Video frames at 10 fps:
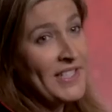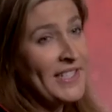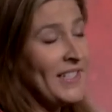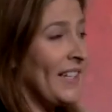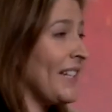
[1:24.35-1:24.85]

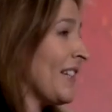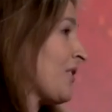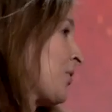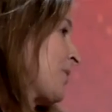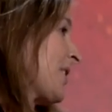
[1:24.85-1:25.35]
see today,
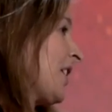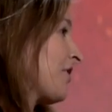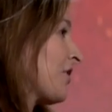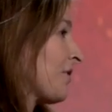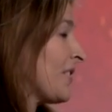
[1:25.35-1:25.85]
yesterday was
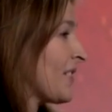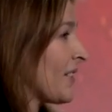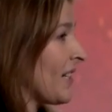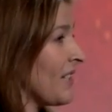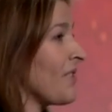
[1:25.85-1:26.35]
100 degrees,
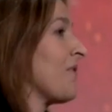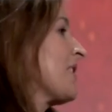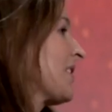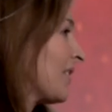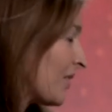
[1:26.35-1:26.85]
today it's
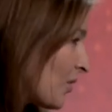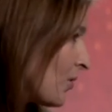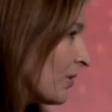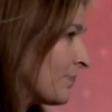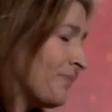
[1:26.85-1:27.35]
freezing and
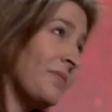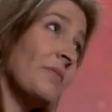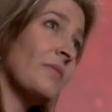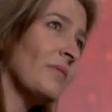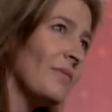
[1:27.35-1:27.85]
cold.
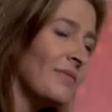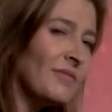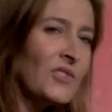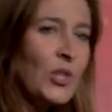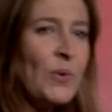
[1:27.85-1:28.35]

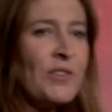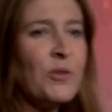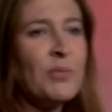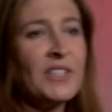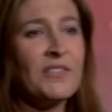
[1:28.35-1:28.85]
So whether
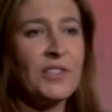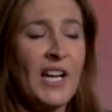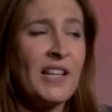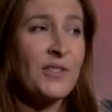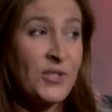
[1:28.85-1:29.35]
you believe or
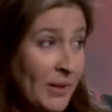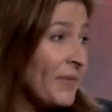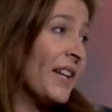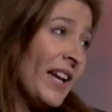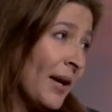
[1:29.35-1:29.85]
not, there's
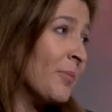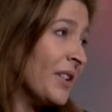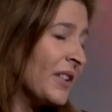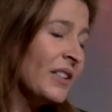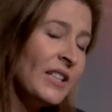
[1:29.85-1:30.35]
something
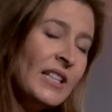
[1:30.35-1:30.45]
happening.